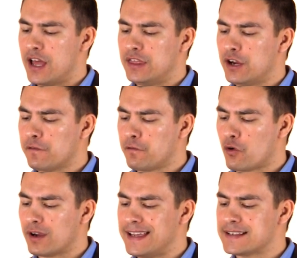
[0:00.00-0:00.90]

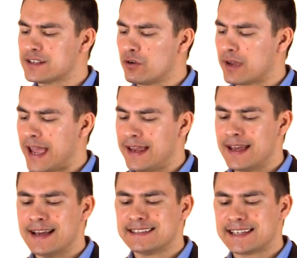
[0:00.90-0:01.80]
Therefore, is it okay
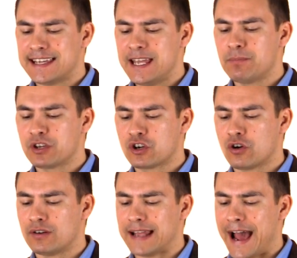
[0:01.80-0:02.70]
to keep the
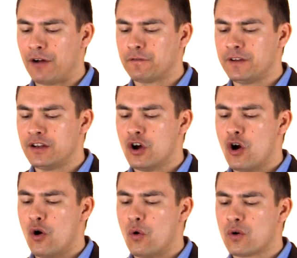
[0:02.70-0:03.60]
current outfit
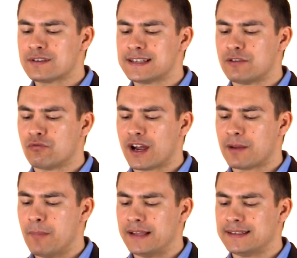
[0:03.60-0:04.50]
or is it
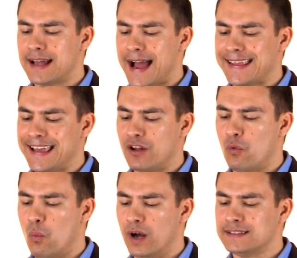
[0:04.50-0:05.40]
recommended I
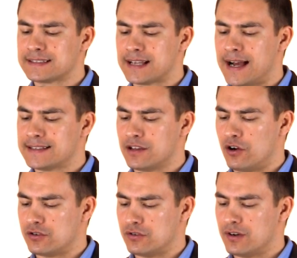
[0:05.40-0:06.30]
get one size
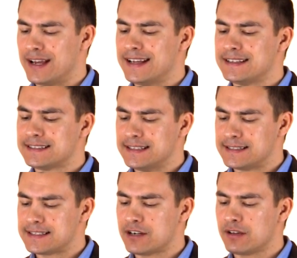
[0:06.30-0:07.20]
larger?
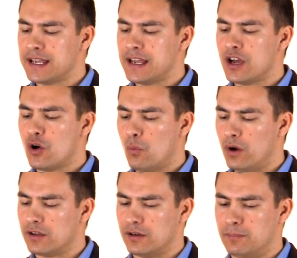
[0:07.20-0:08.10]
Sincerely,
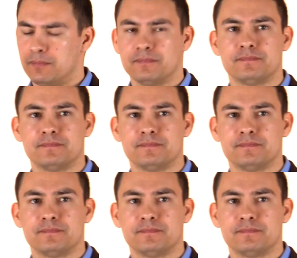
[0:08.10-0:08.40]
William.